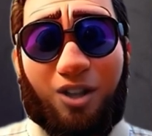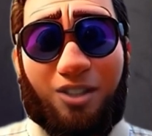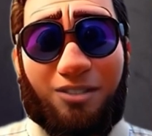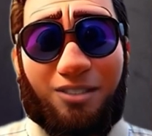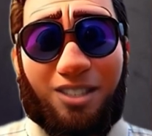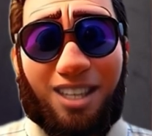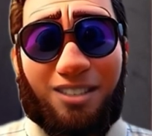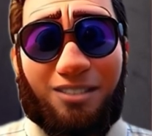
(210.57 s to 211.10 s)

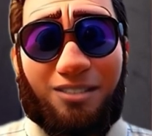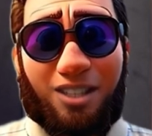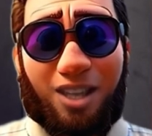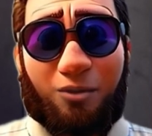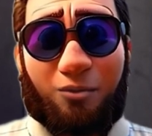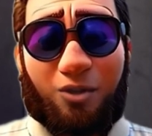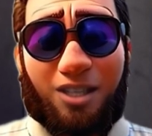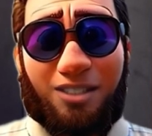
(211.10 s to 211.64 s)
Well, on
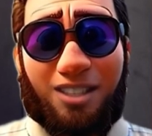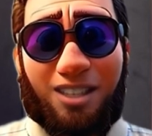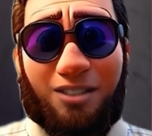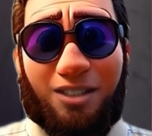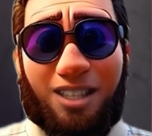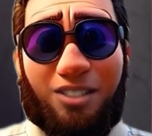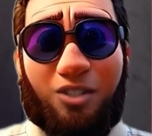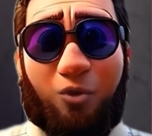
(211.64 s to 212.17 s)
that note,
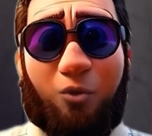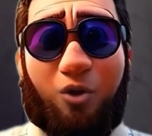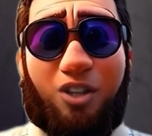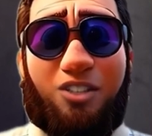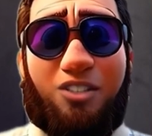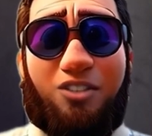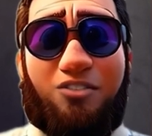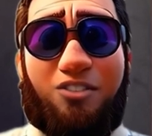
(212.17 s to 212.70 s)
it's a
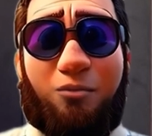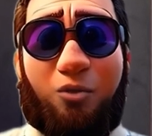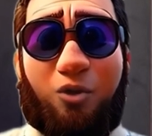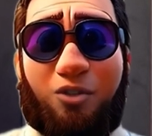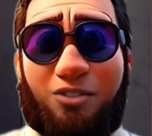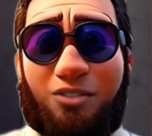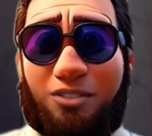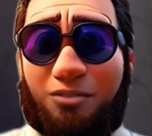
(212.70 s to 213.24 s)
wrap on
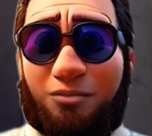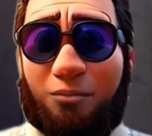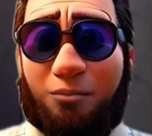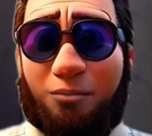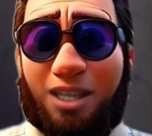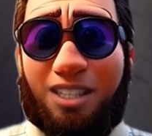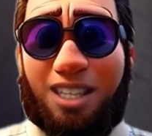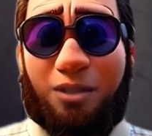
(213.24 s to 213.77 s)
this edition
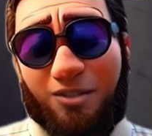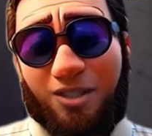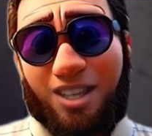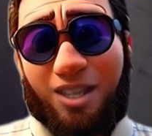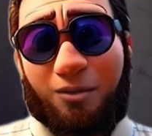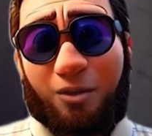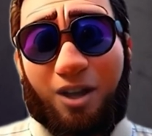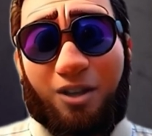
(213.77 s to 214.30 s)
of The
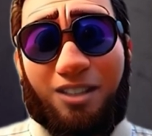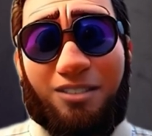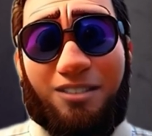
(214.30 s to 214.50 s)
Locker Room.